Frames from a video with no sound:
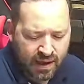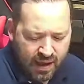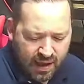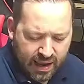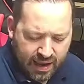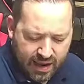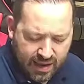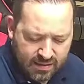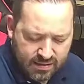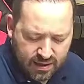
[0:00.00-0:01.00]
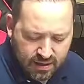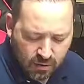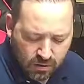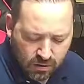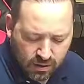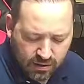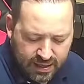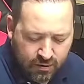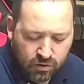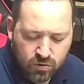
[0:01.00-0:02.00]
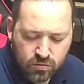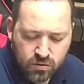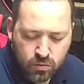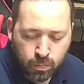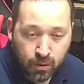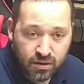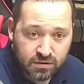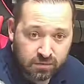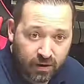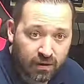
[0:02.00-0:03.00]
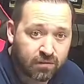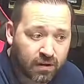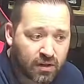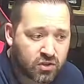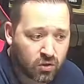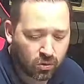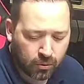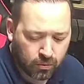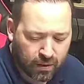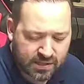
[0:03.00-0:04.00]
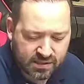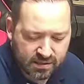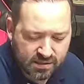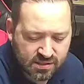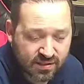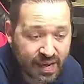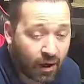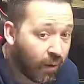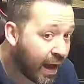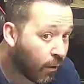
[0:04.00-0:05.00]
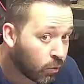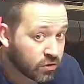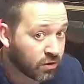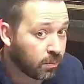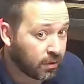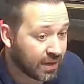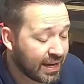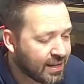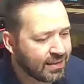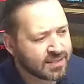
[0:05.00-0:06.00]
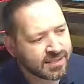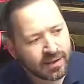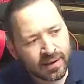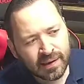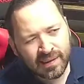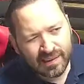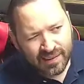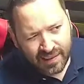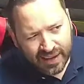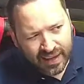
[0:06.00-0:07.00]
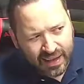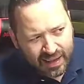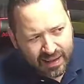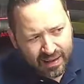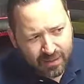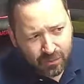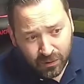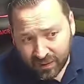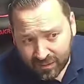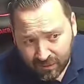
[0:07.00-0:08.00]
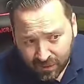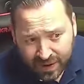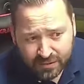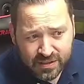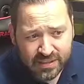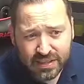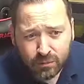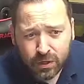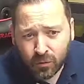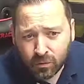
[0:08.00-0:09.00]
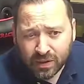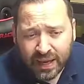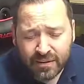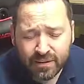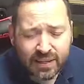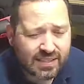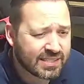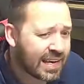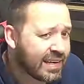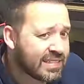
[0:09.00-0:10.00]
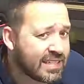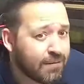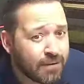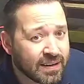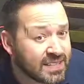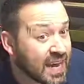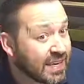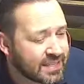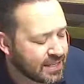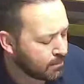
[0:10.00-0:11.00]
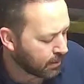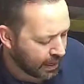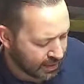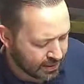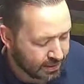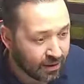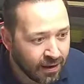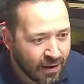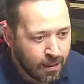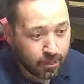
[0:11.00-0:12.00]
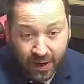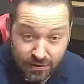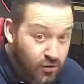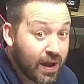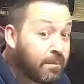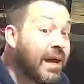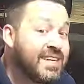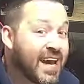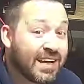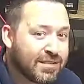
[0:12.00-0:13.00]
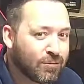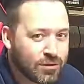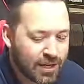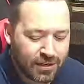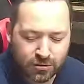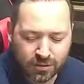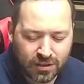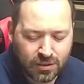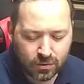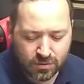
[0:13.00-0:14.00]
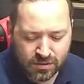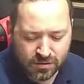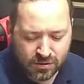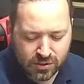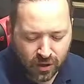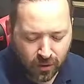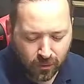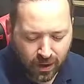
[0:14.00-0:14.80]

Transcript: and it'll allow you to print very, very durable resins. Now, how durable that is, we'll have to see. We don't really have any scientific testing behind it, but I do have my desk, which I usually use. So